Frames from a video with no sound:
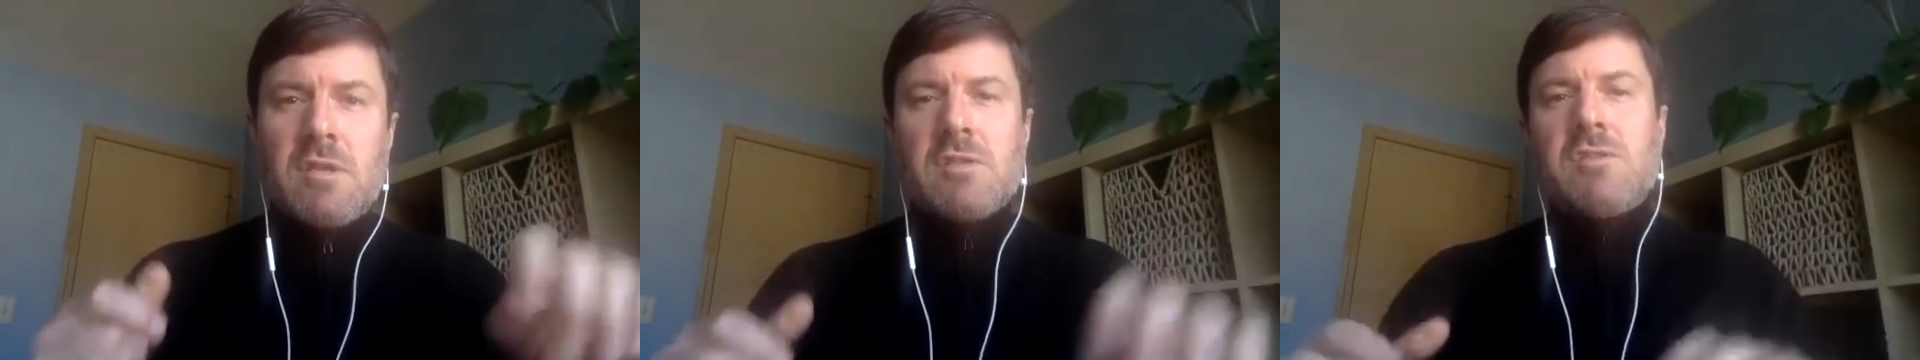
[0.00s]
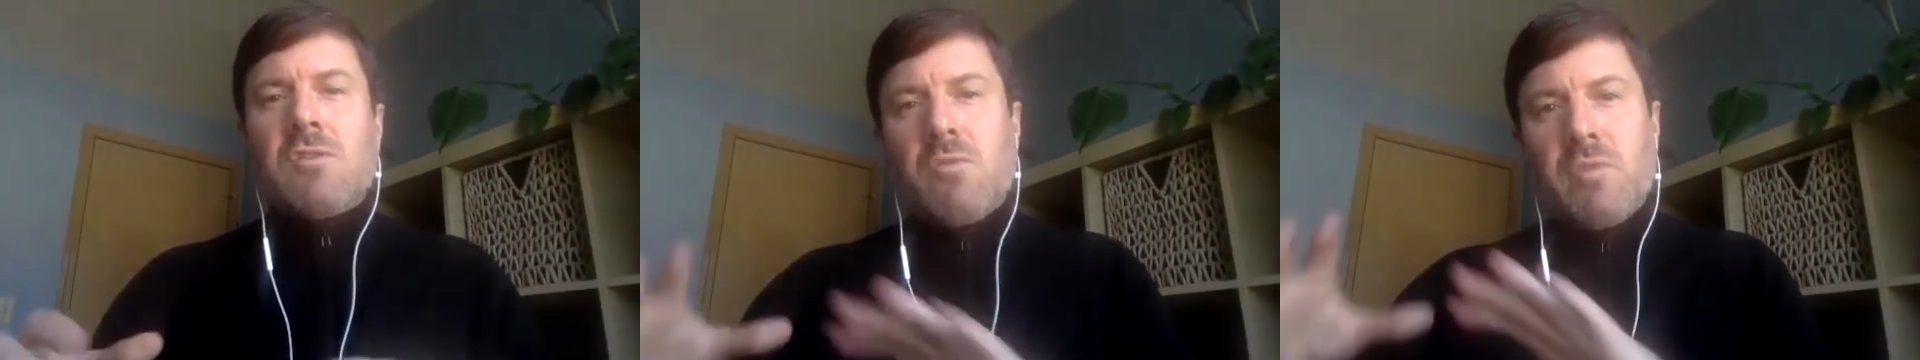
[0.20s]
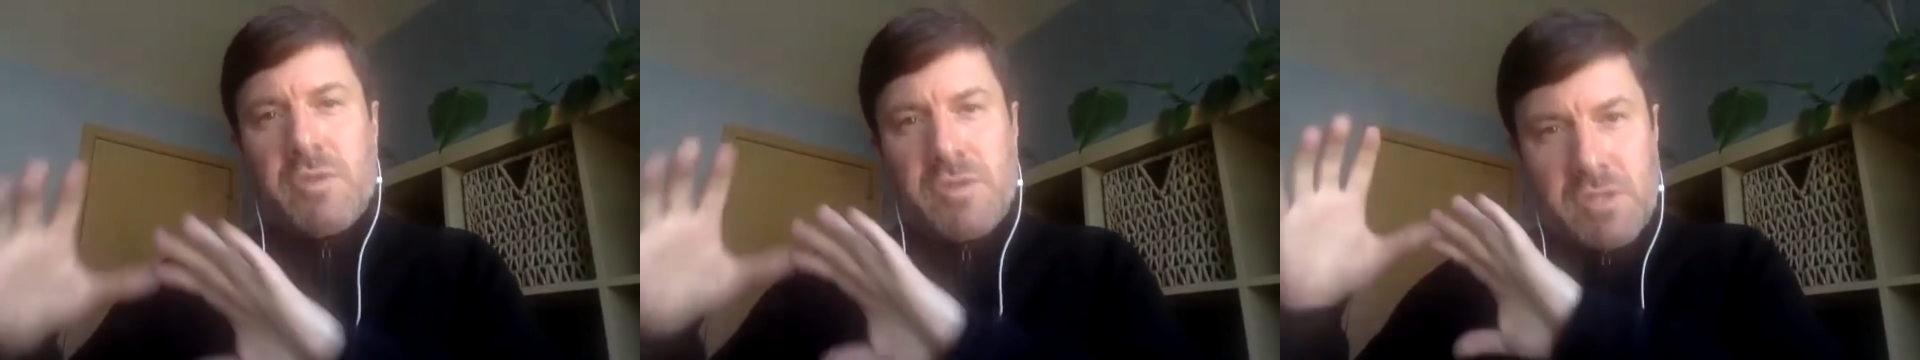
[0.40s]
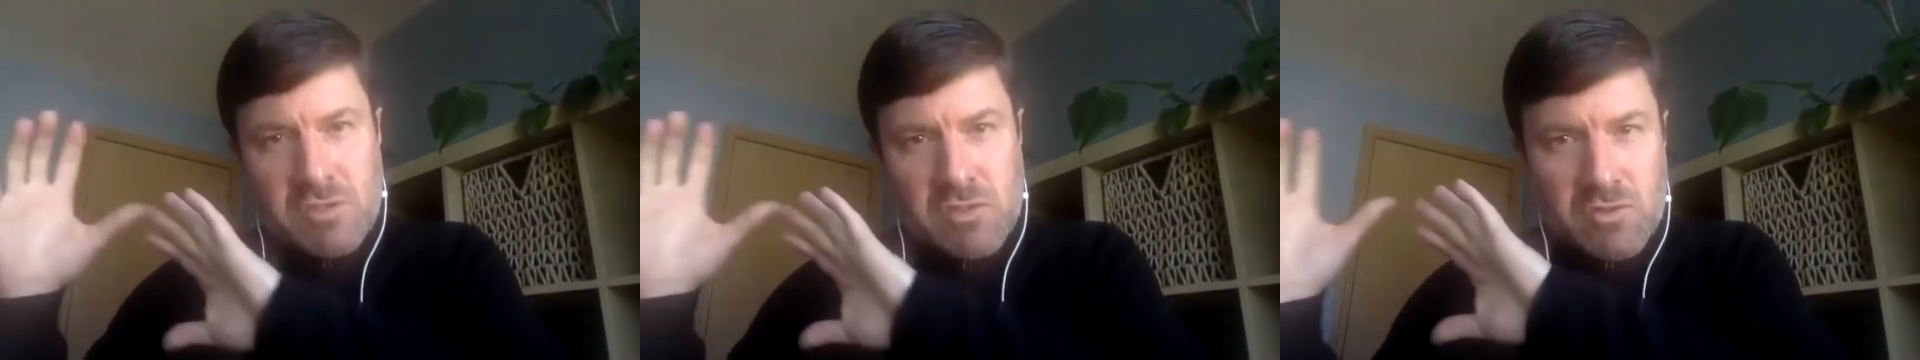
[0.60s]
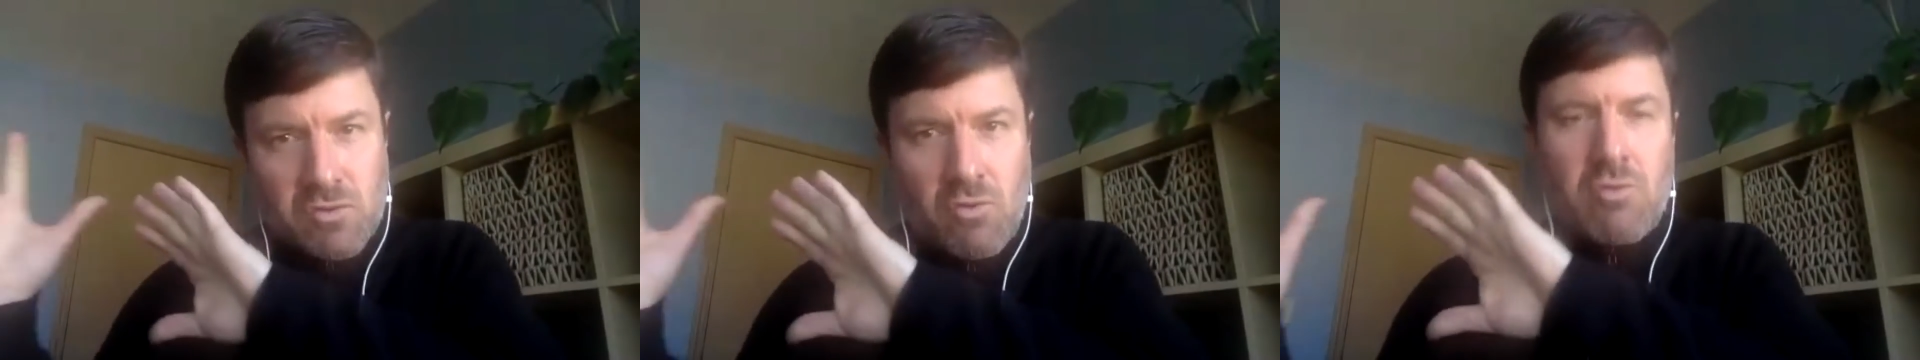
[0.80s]
so when this
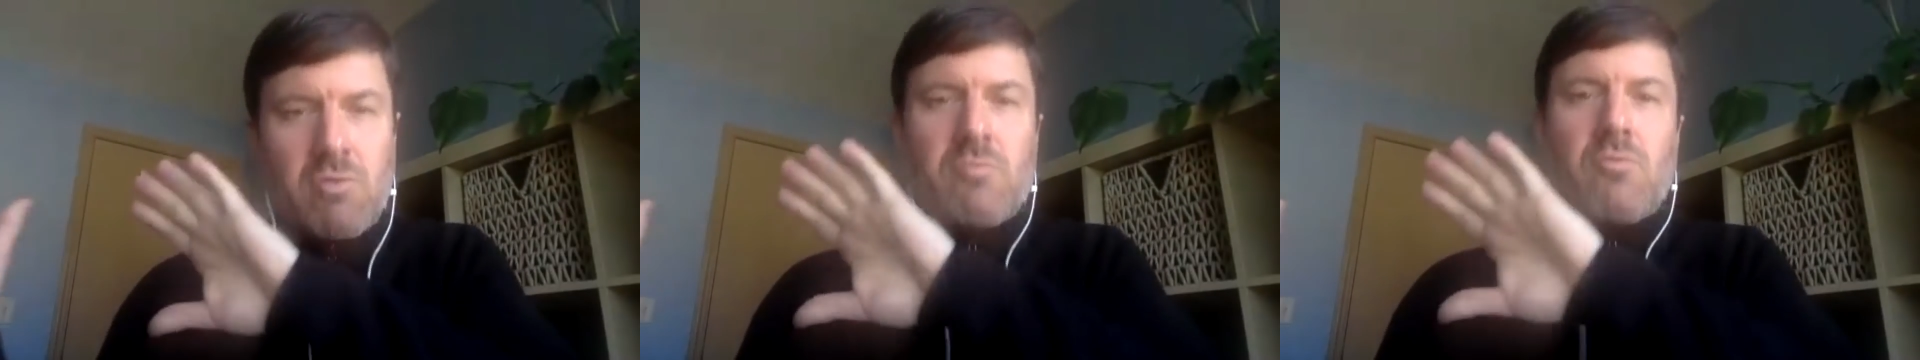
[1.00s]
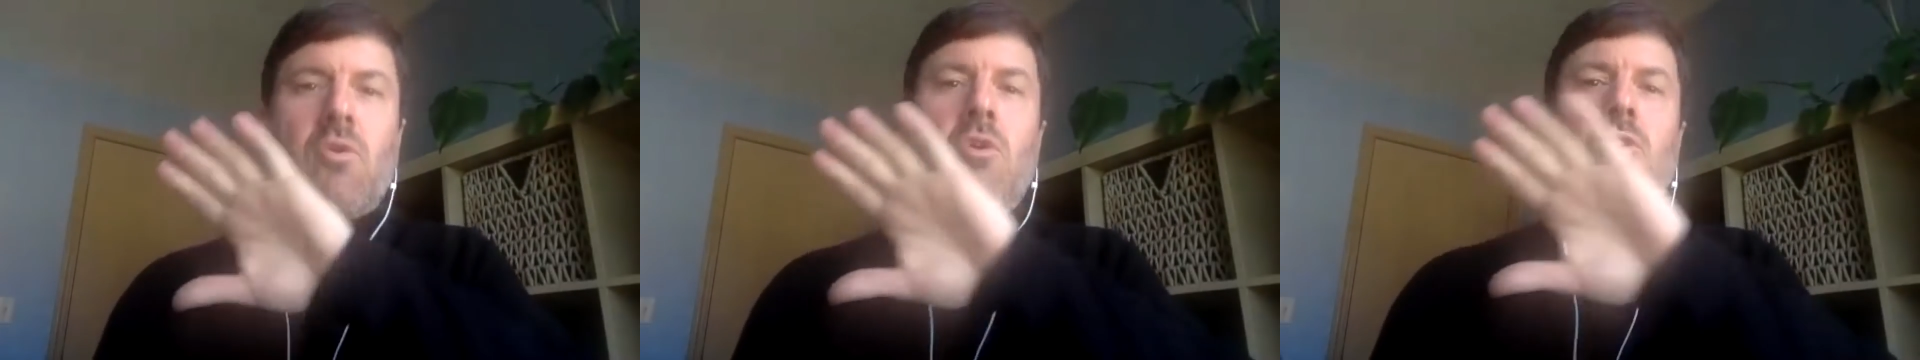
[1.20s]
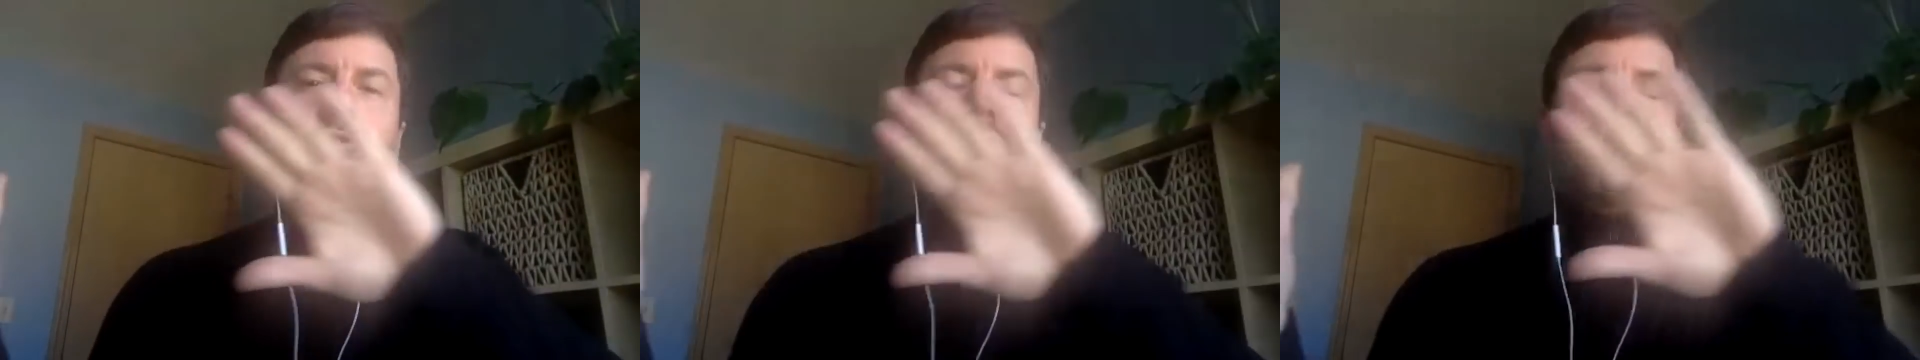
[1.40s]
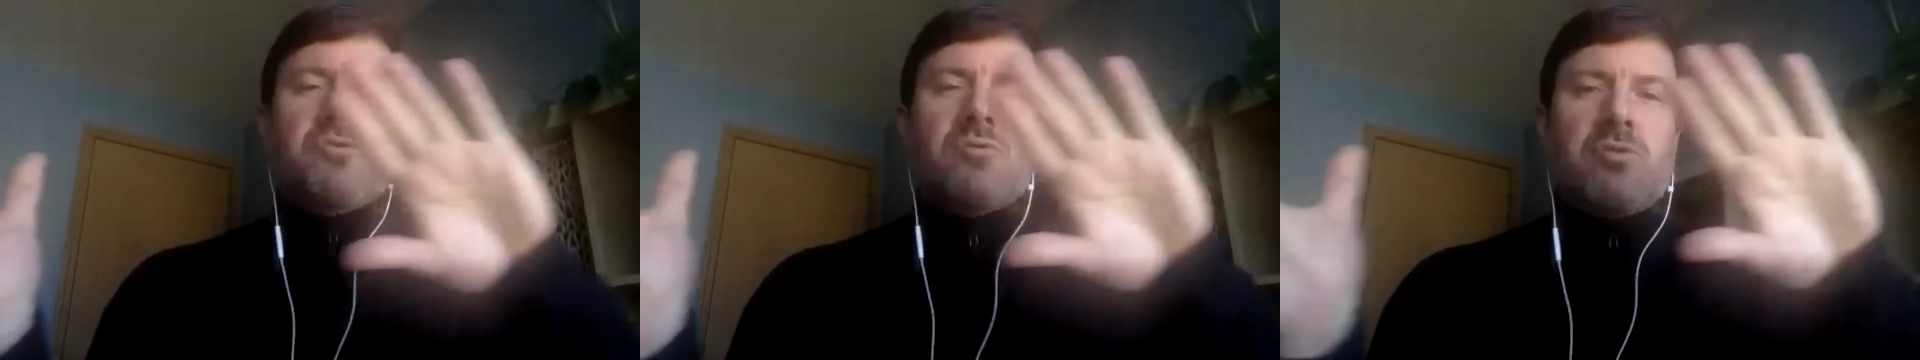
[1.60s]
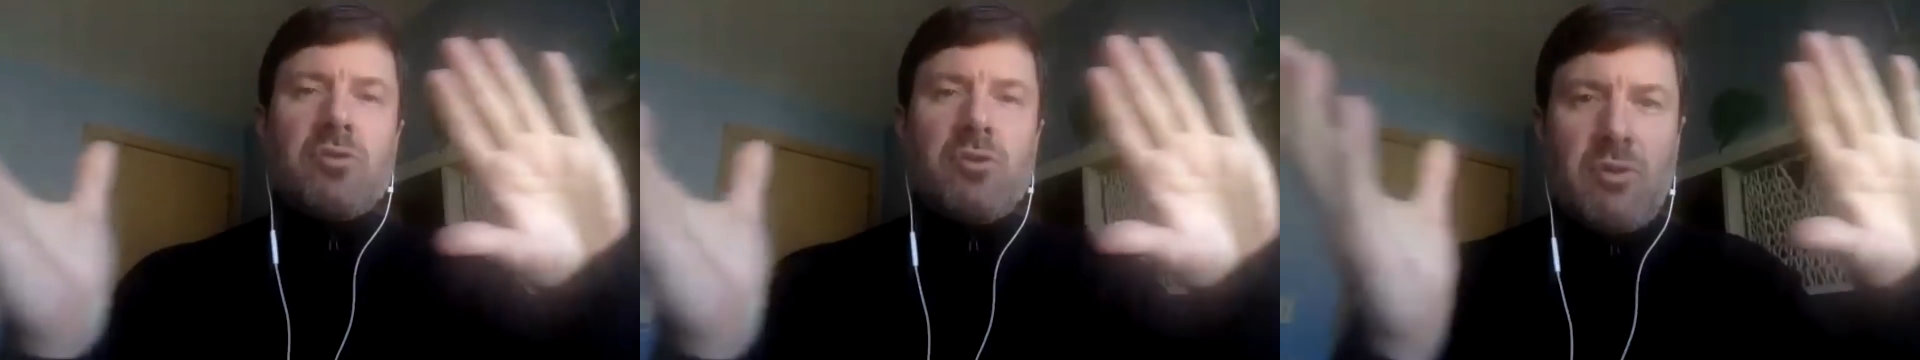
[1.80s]
storm rolls
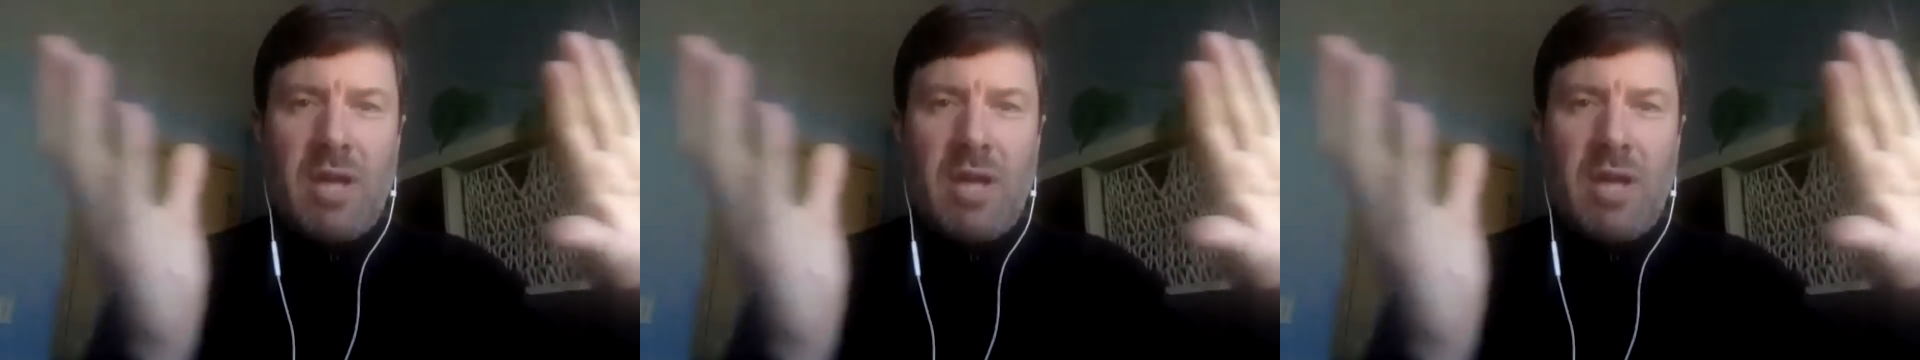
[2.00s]
through your